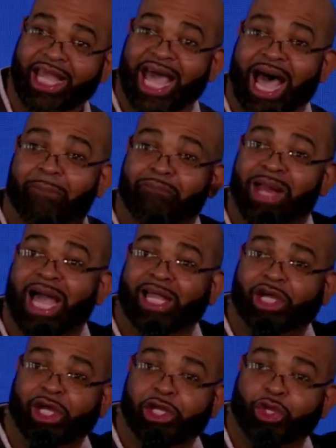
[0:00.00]
I'm not
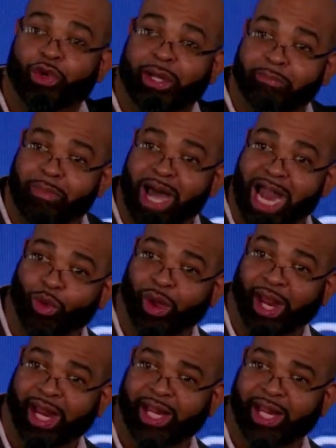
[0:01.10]
going to do it my way.